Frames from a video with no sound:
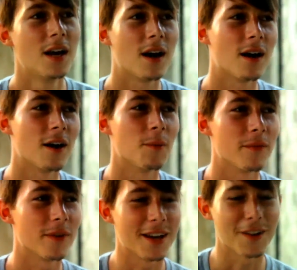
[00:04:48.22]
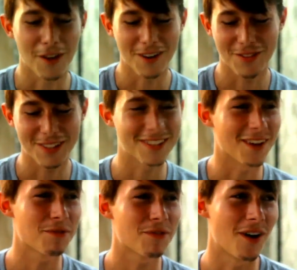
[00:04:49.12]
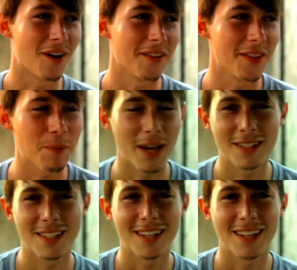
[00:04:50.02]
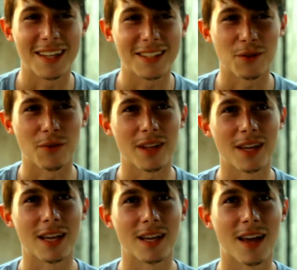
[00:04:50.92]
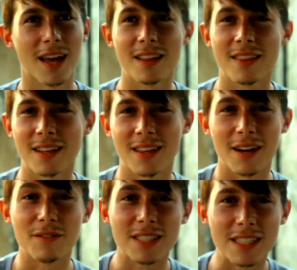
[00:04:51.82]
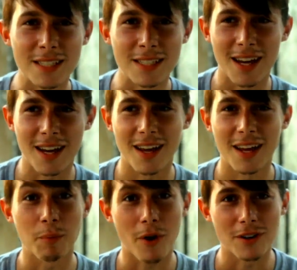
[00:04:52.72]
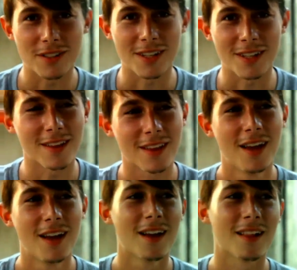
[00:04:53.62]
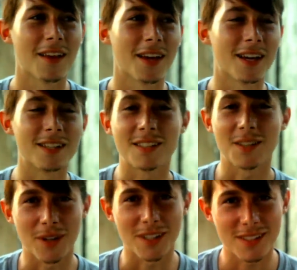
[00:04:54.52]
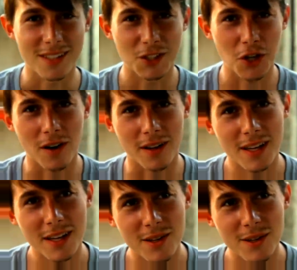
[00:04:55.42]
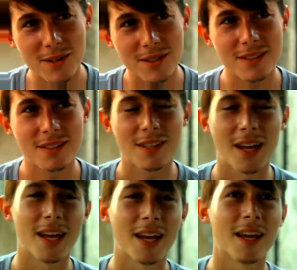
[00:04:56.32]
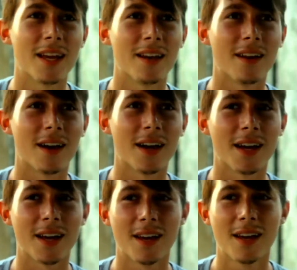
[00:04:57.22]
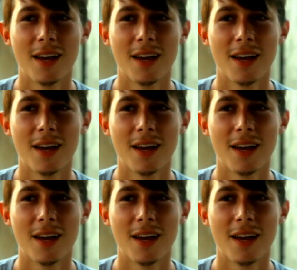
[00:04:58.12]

And a lot of the stuff on the painting isn't really anything that I've seen yet in person. Like, I still want to see the chocolate hills, and I